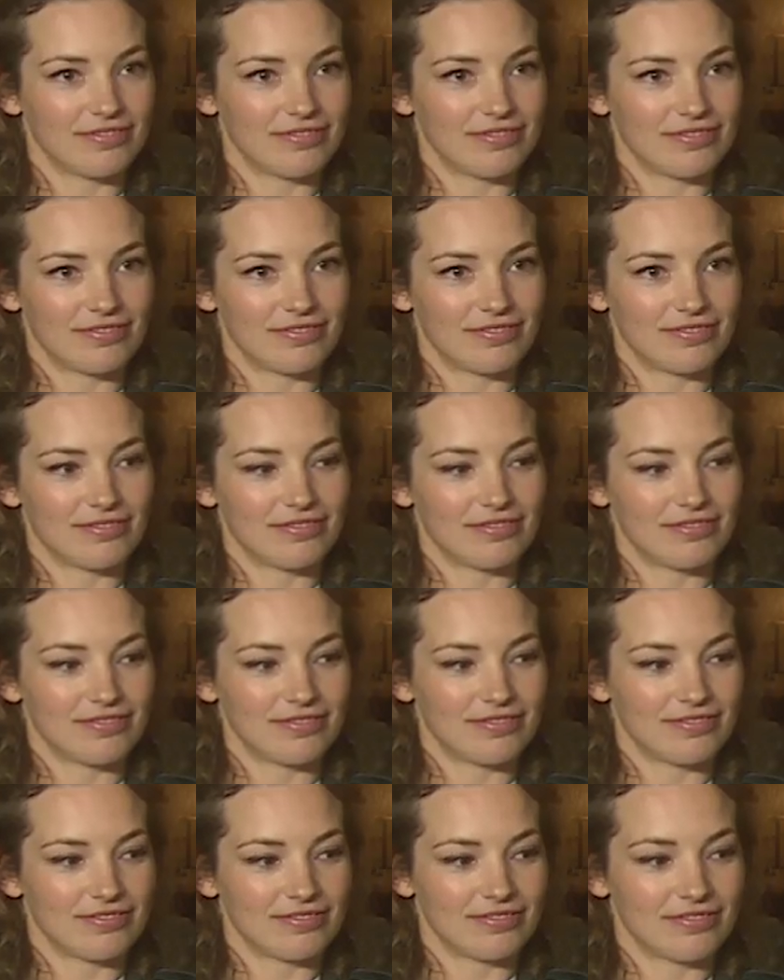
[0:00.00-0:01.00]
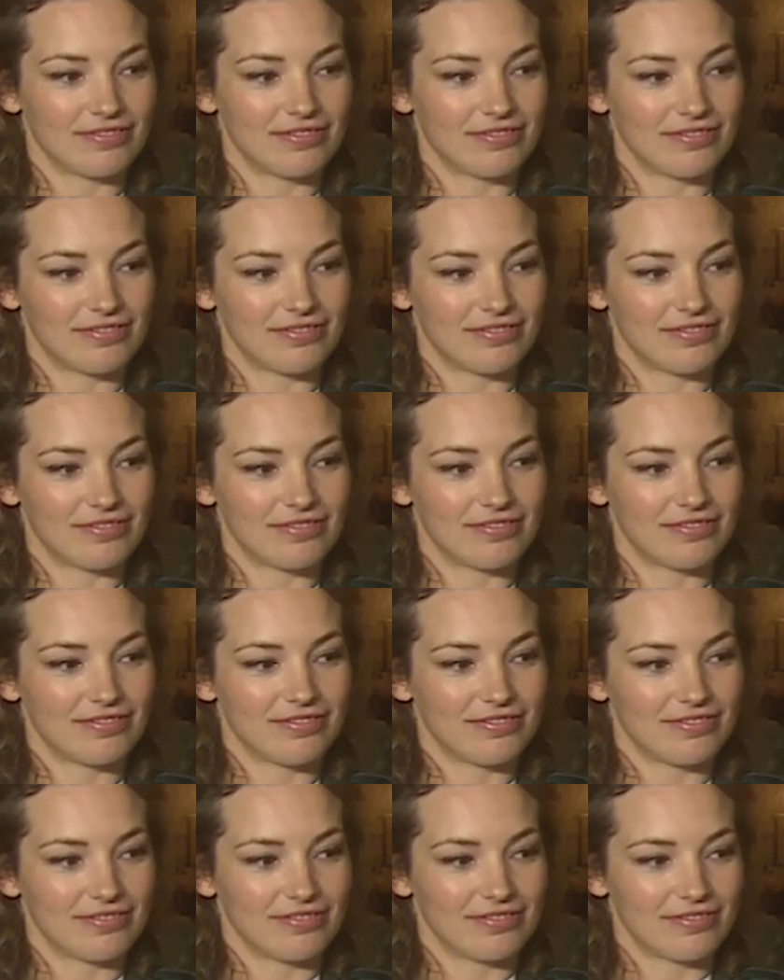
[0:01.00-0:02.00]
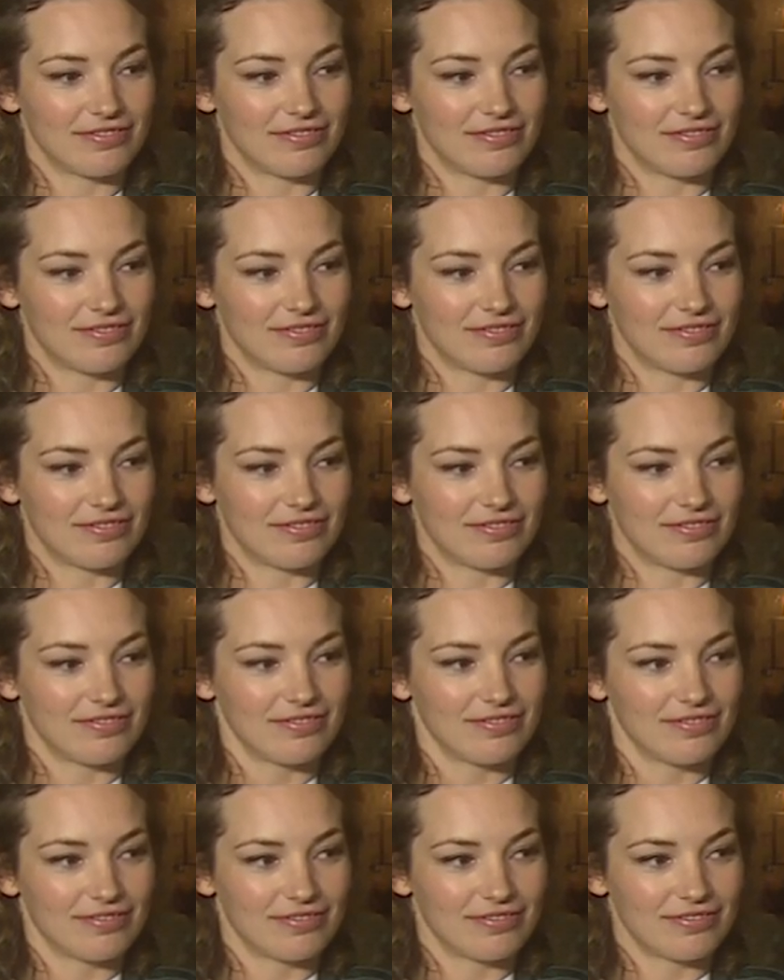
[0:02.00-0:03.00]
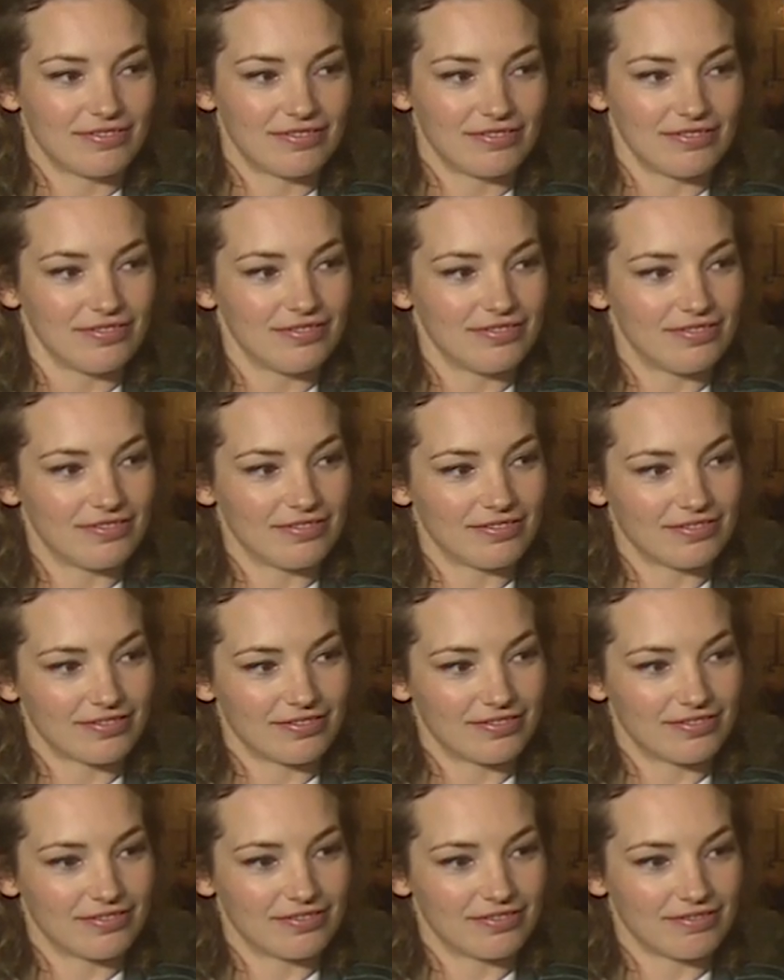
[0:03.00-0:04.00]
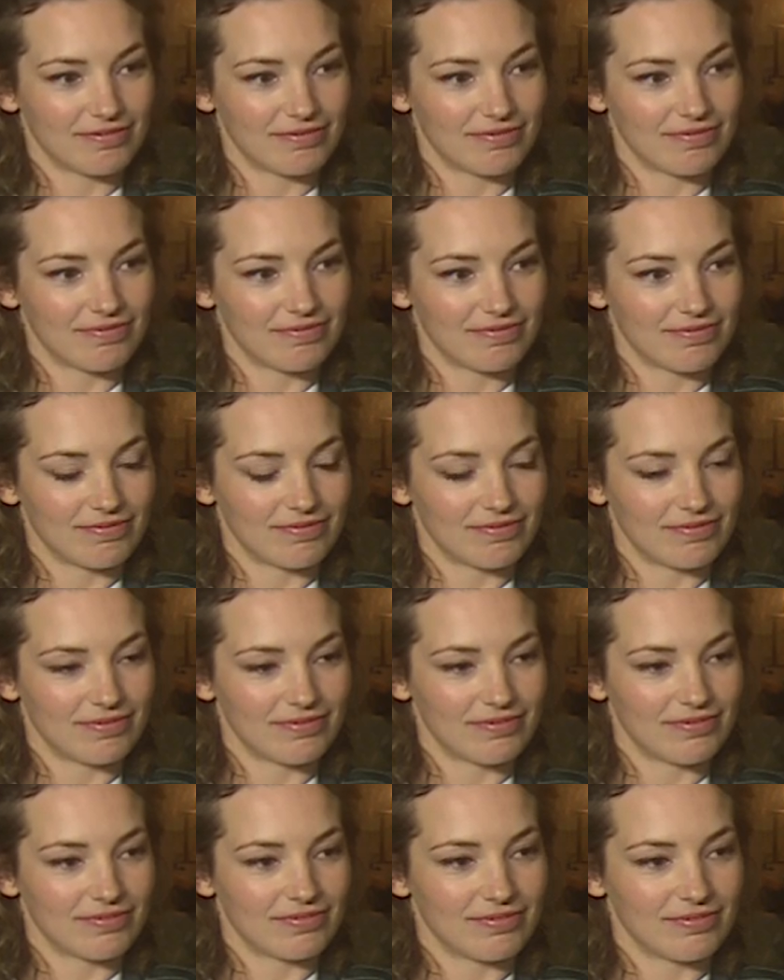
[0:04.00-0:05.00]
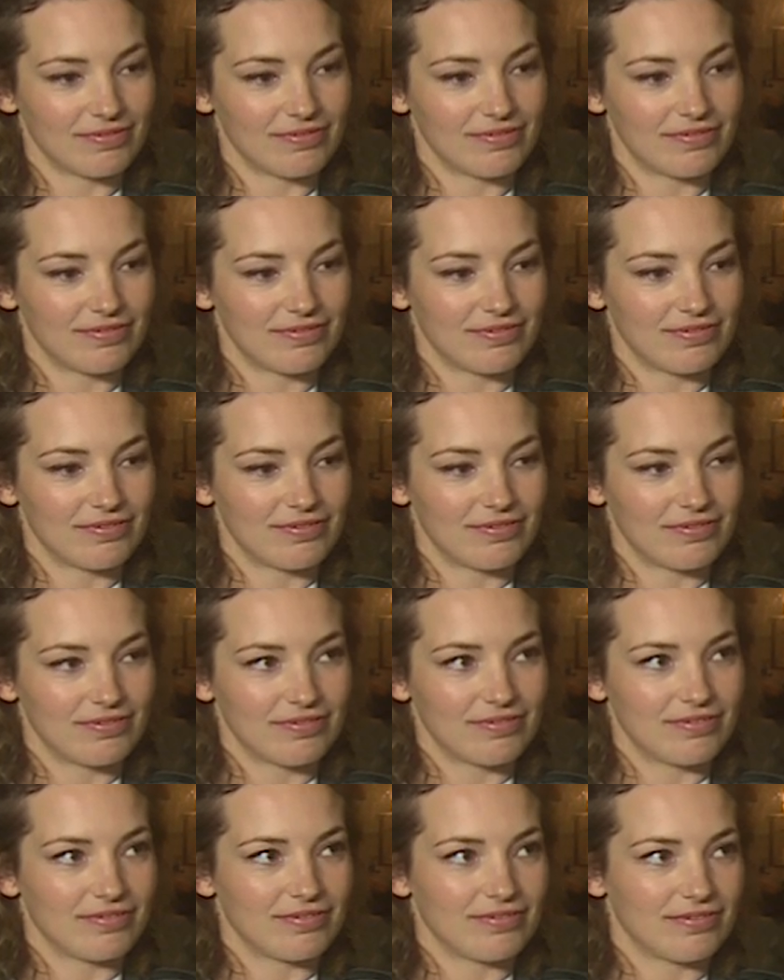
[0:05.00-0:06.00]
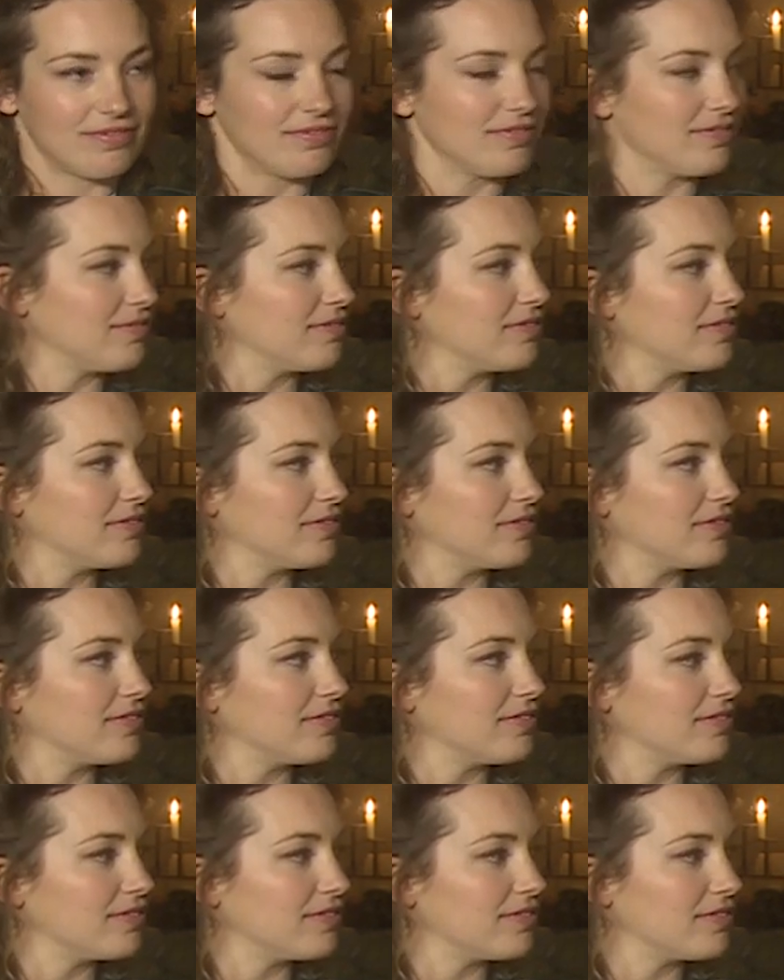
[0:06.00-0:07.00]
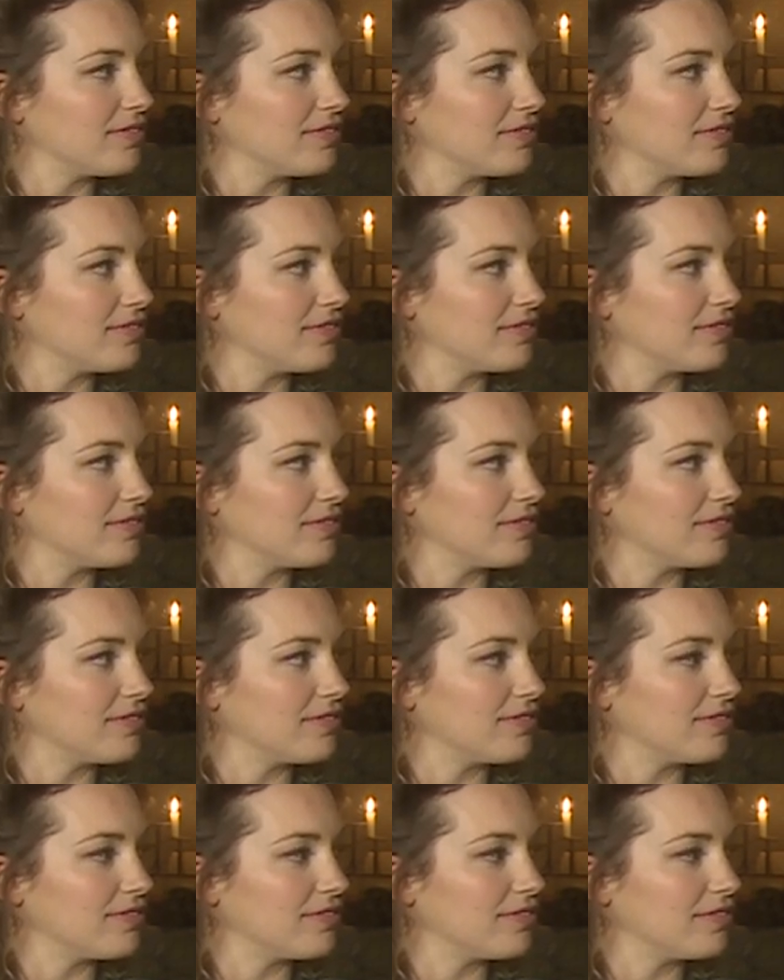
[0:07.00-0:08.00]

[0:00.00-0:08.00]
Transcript: [no speech]